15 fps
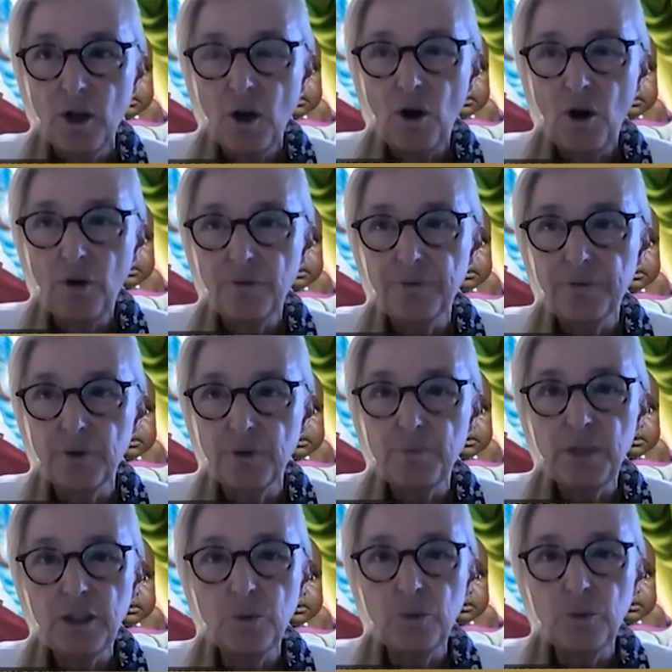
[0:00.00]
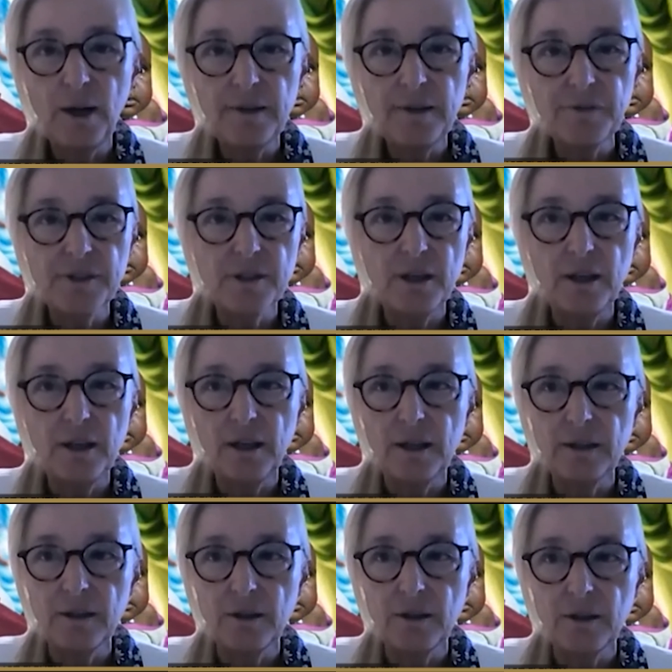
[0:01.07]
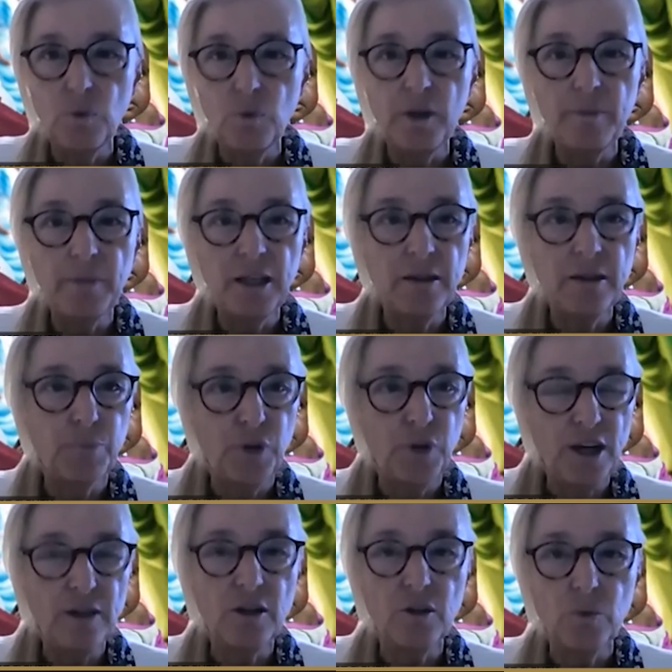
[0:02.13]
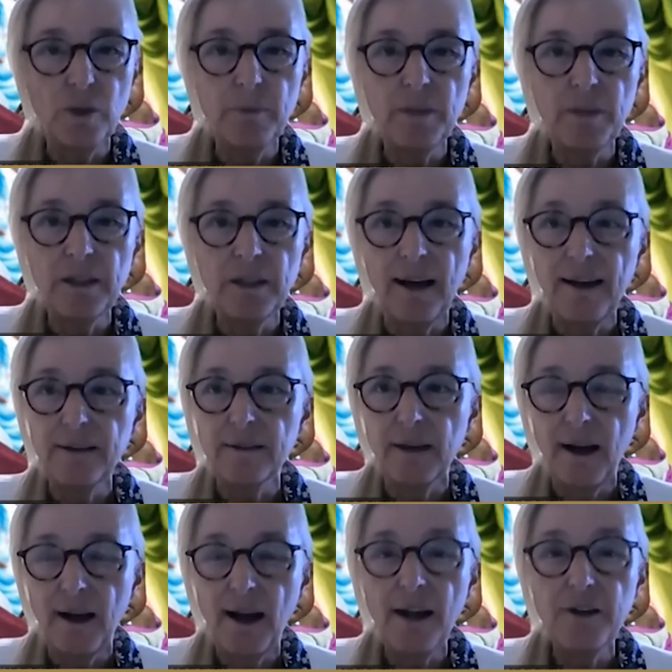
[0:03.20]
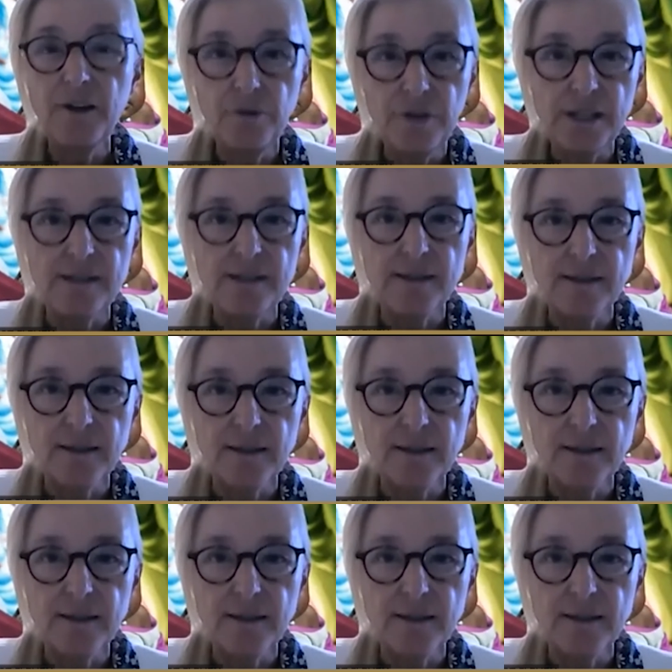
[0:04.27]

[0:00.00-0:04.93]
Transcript: of the midwives and the women, pregnant women at high risk.